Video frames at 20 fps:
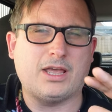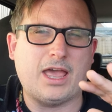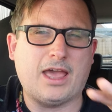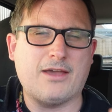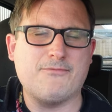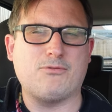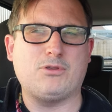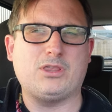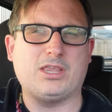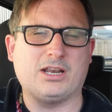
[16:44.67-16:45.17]

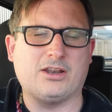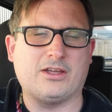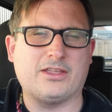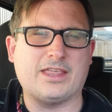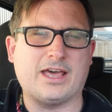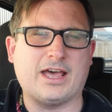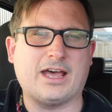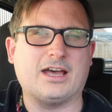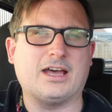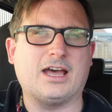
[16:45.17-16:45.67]
everything like
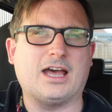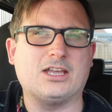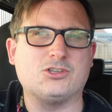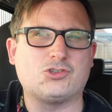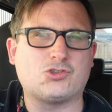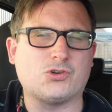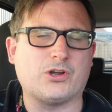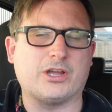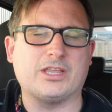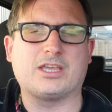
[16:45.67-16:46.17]
that, and
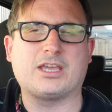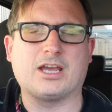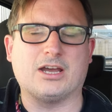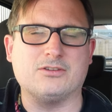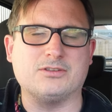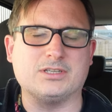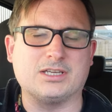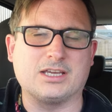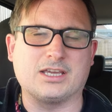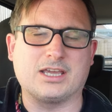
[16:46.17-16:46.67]
try the
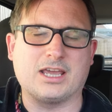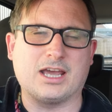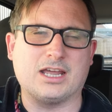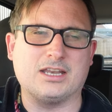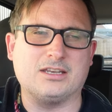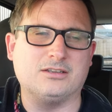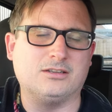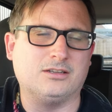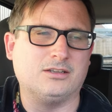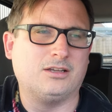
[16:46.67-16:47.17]
coding
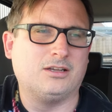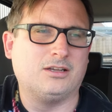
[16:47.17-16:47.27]
again.